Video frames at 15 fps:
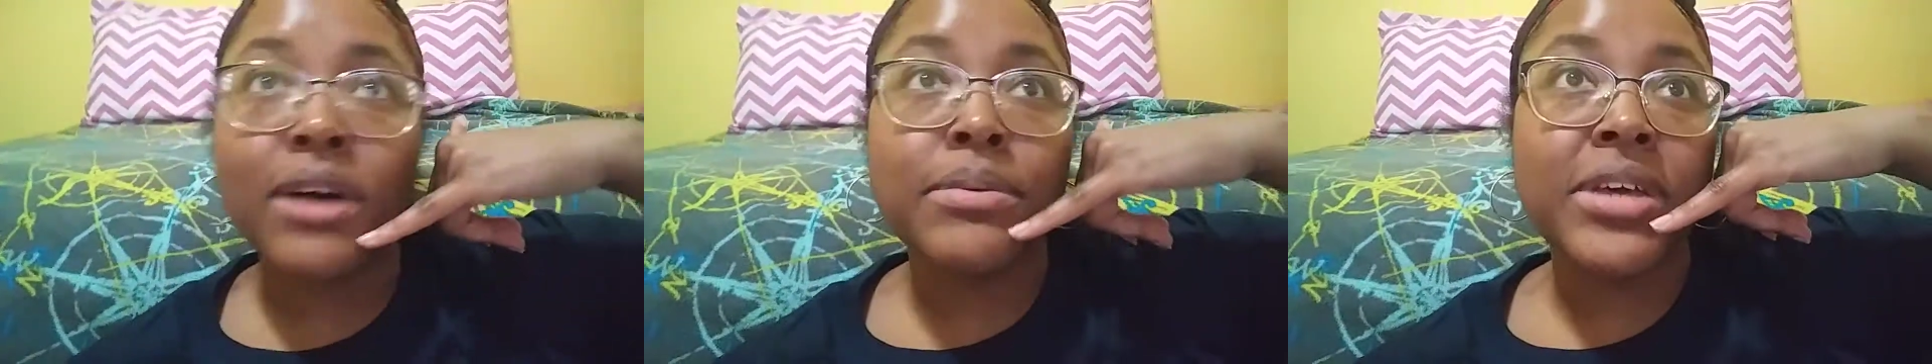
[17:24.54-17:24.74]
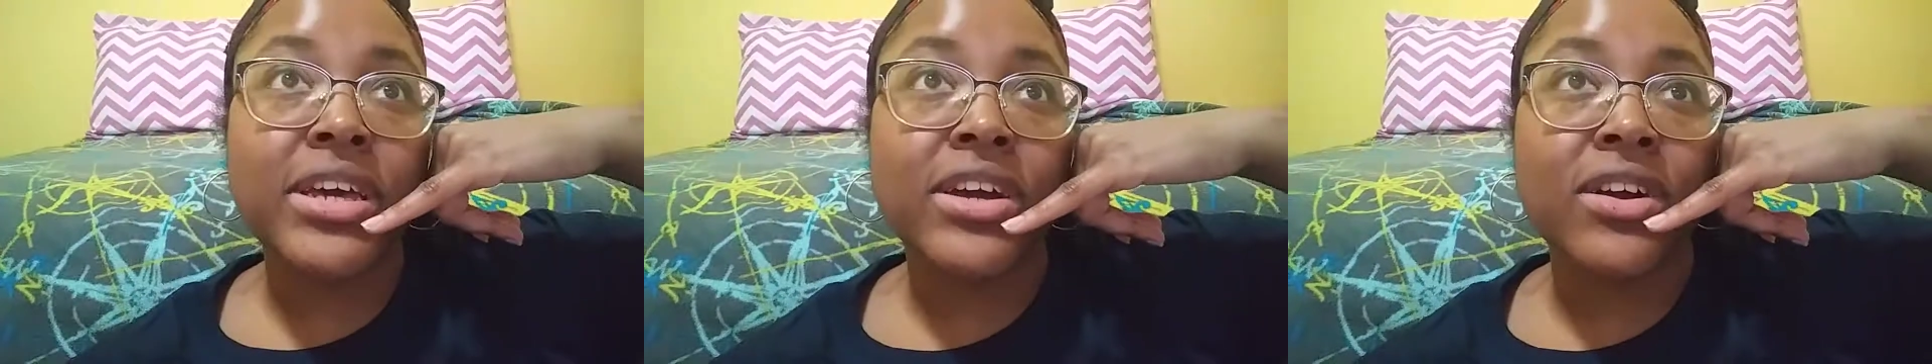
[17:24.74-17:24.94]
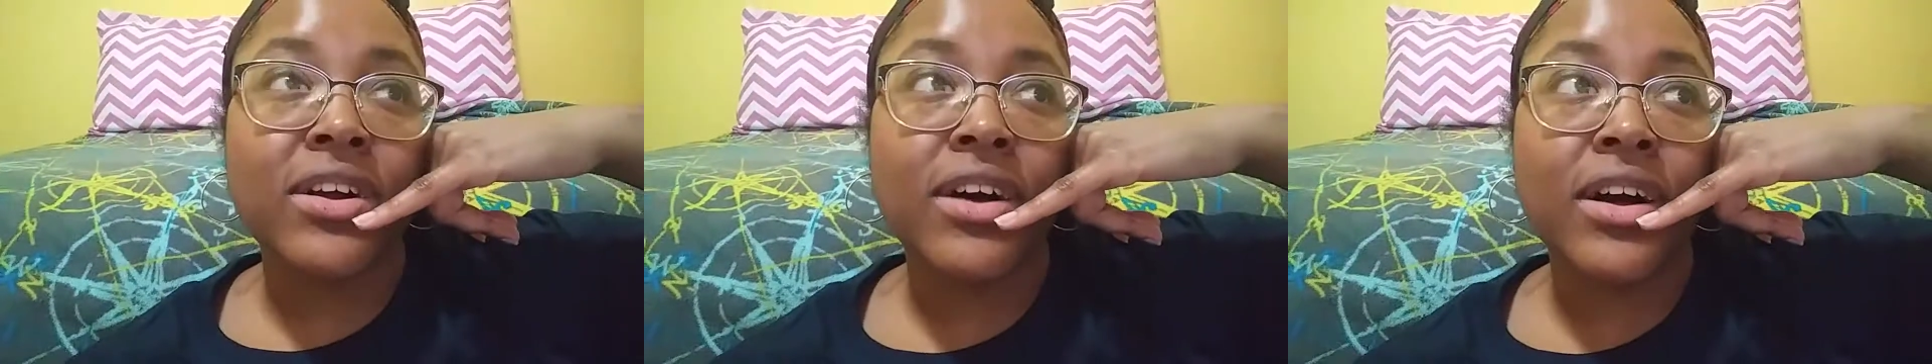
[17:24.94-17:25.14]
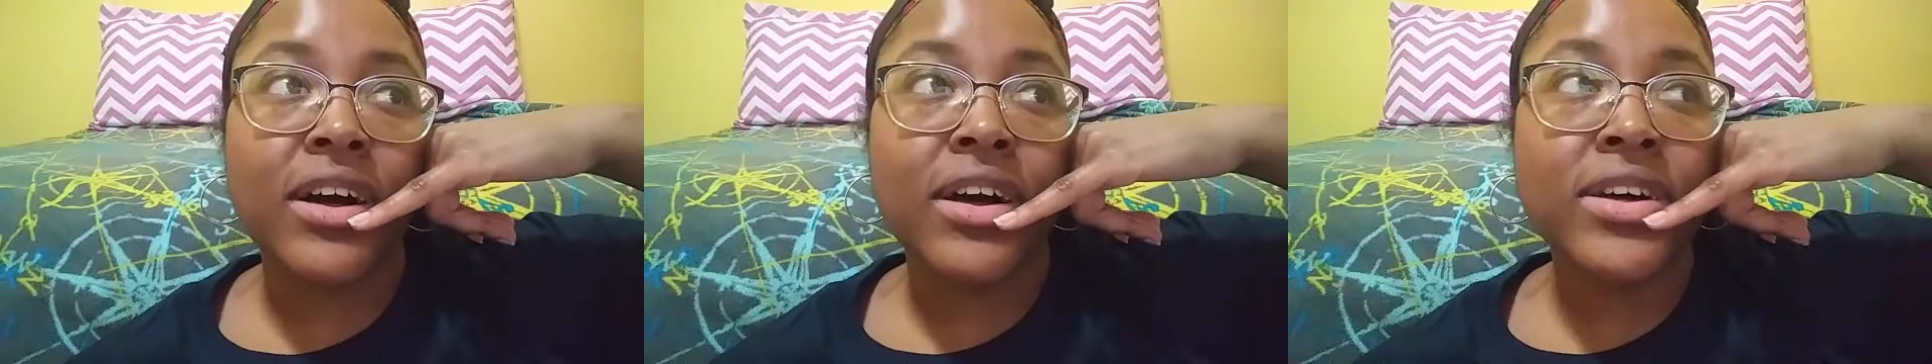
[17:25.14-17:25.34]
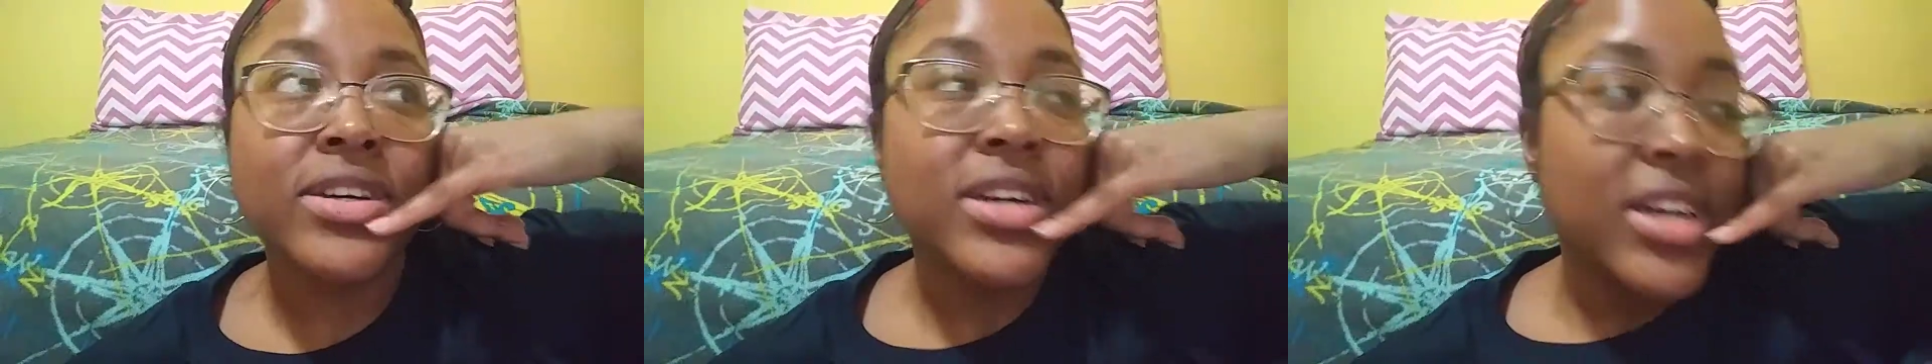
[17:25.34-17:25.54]
be here.
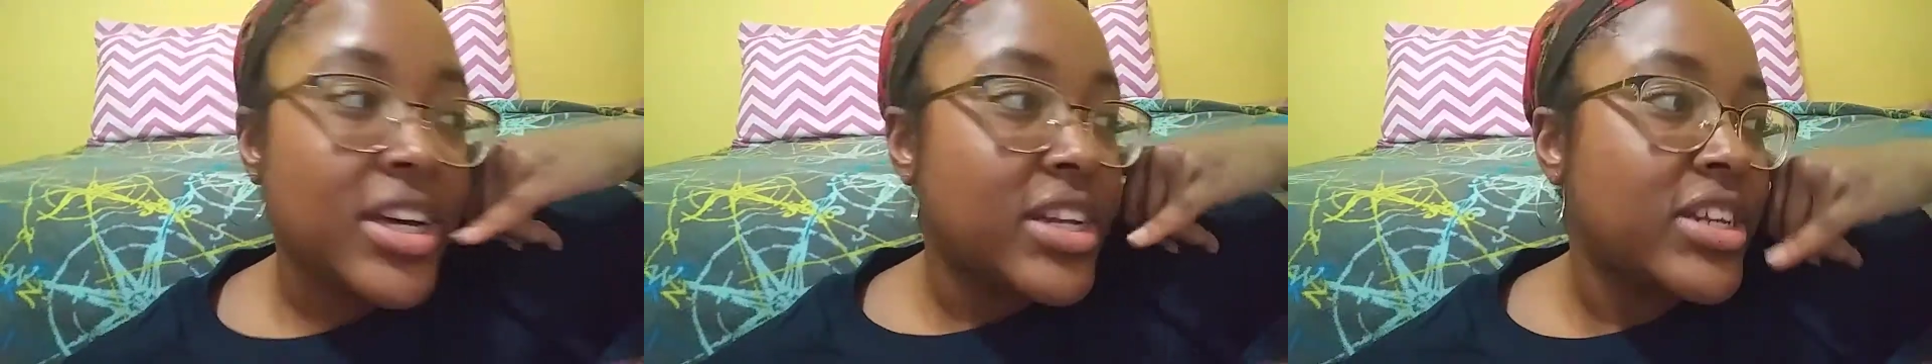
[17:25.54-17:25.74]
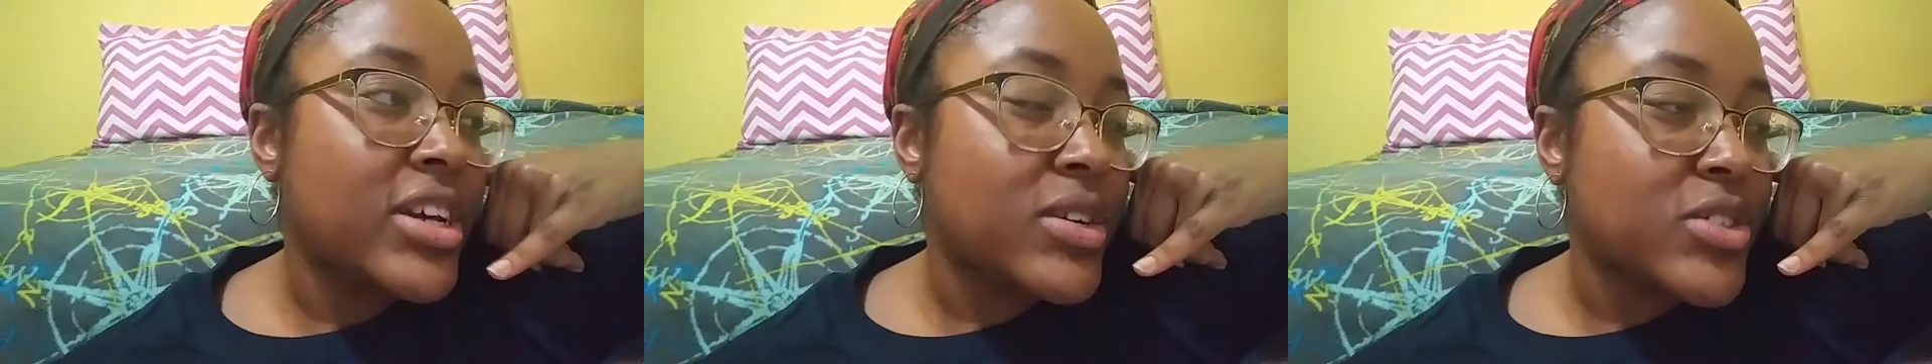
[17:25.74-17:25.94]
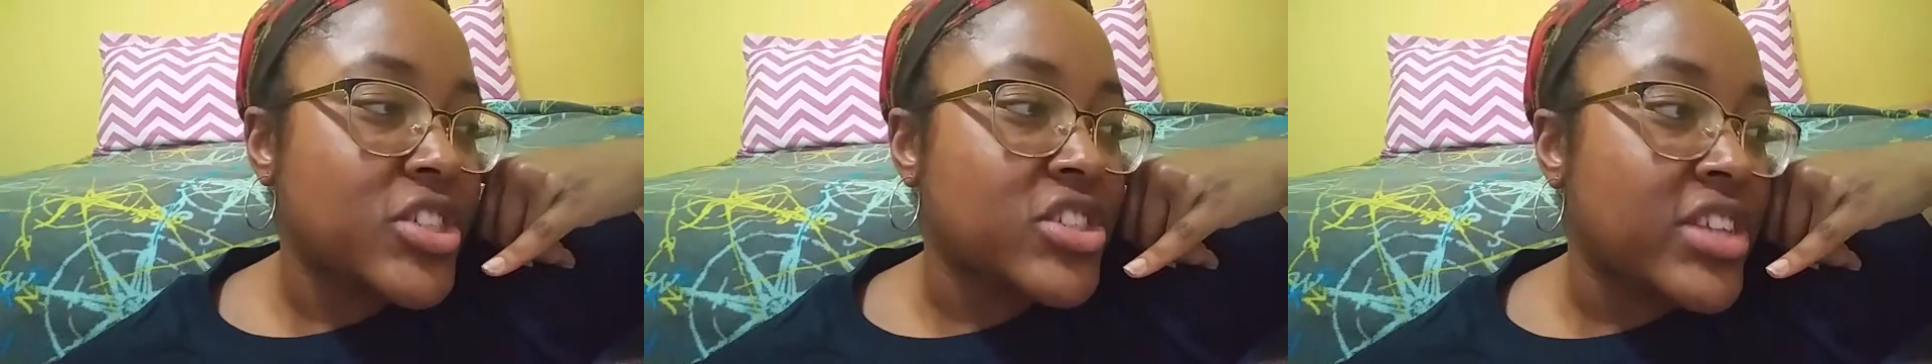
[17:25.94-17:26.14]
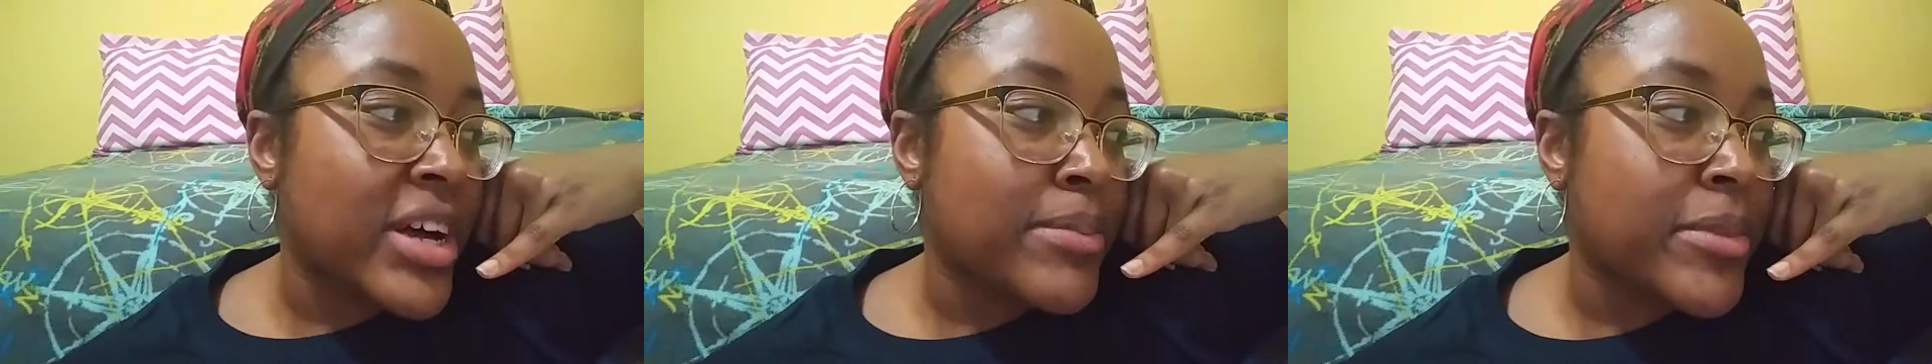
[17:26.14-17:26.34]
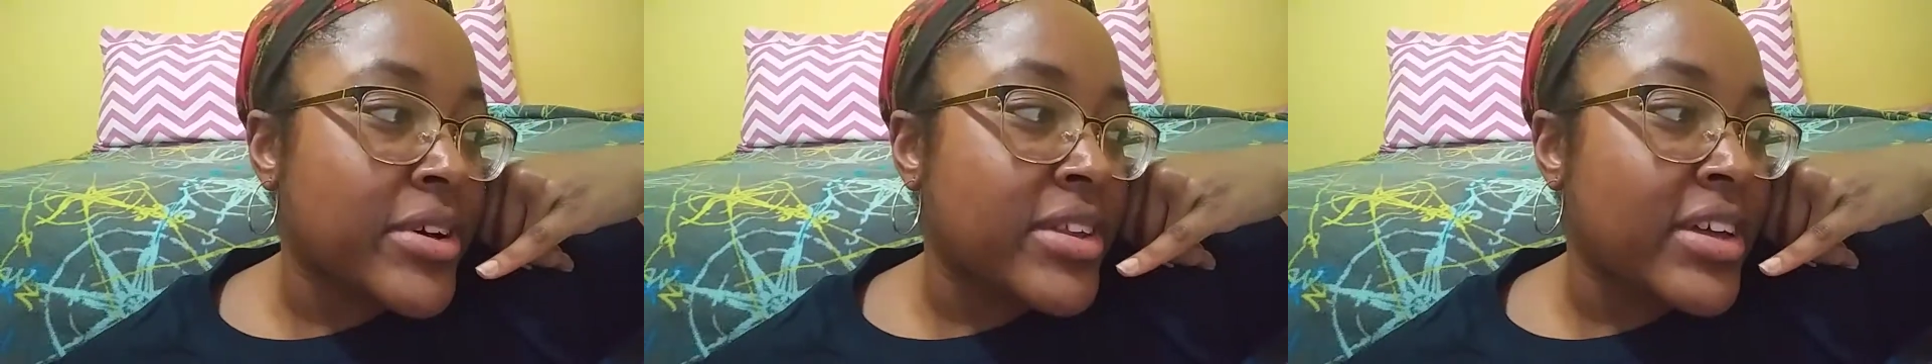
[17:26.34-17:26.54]
Uh-huh. No, she's
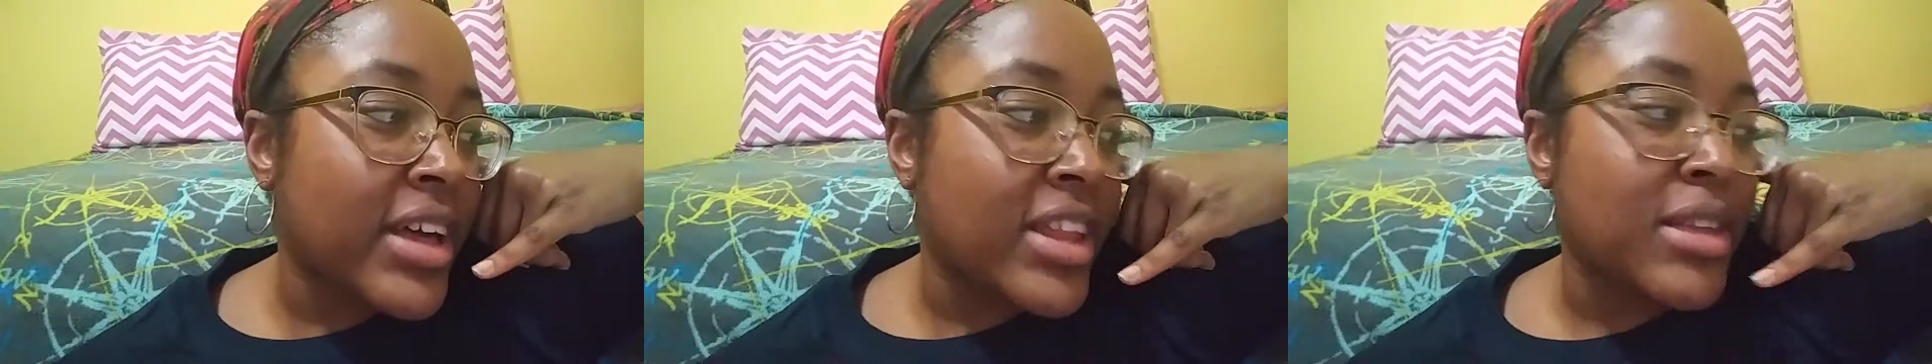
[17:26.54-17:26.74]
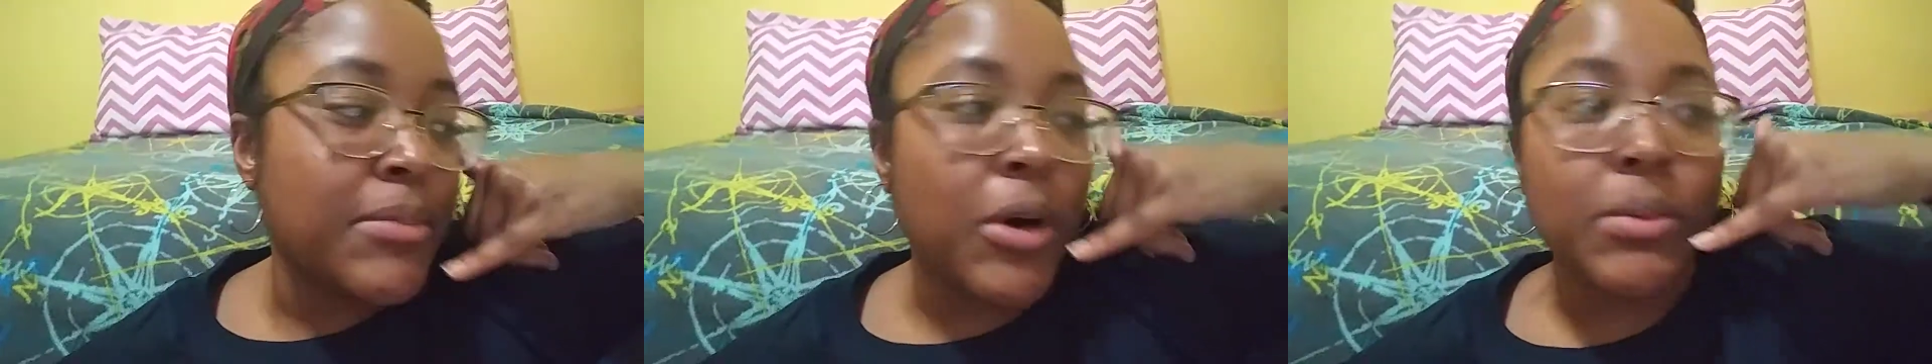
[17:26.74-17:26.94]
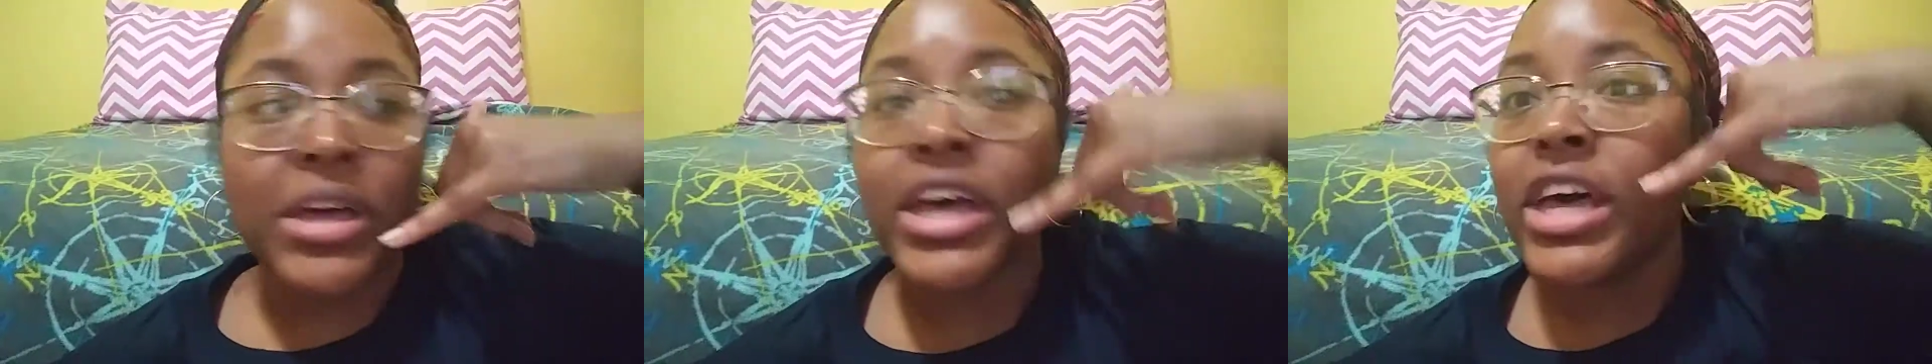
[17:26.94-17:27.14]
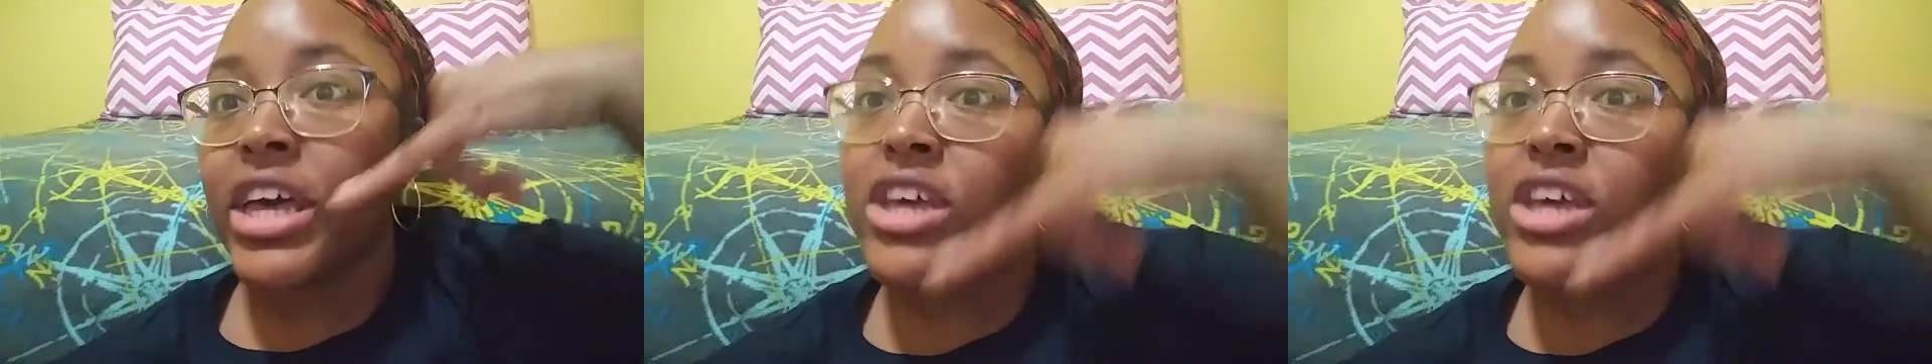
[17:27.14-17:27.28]
not breathing at the moment.